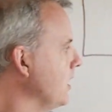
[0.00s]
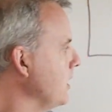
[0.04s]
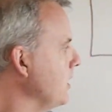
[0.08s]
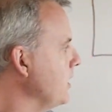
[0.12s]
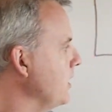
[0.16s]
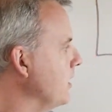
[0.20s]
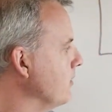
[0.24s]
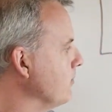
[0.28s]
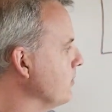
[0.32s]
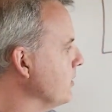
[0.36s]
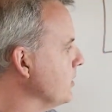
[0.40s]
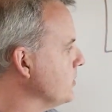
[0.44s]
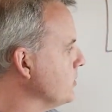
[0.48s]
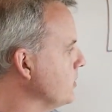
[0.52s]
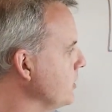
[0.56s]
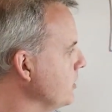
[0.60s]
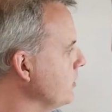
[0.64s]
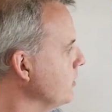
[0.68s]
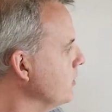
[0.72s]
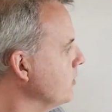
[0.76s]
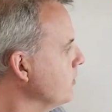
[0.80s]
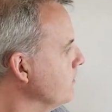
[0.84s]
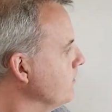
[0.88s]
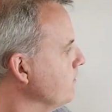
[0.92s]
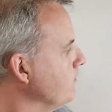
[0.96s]
Number
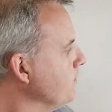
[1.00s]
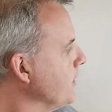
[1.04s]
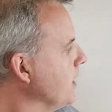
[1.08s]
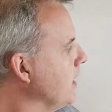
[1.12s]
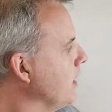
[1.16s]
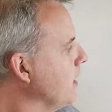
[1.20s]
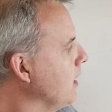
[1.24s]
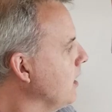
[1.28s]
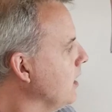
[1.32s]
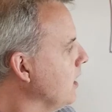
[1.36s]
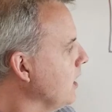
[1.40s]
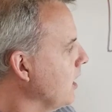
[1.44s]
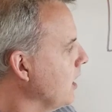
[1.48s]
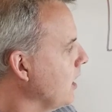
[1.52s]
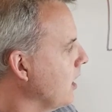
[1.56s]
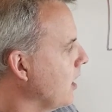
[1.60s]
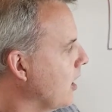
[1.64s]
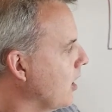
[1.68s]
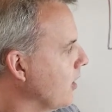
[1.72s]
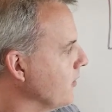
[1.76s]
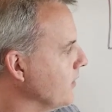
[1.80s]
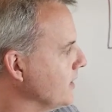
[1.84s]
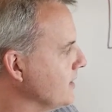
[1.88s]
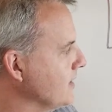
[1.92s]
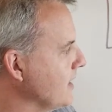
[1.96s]
two,
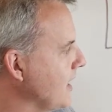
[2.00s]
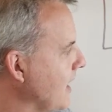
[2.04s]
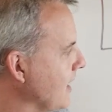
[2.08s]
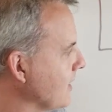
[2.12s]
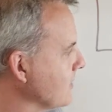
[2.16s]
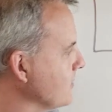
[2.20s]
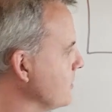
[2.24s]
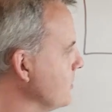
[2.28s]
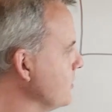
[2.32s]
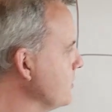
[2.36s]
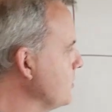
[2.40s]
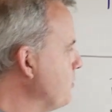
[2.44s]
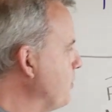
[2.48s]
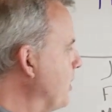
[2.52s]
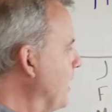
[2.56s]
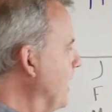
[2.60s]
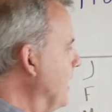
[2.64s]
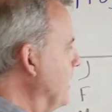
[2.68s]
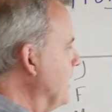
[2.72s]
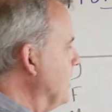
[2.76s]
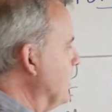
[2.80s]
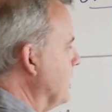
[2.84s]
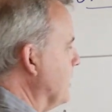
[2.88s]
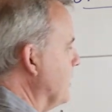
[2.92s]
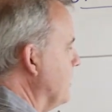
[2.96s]
are the taxes
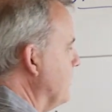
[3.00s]
paid in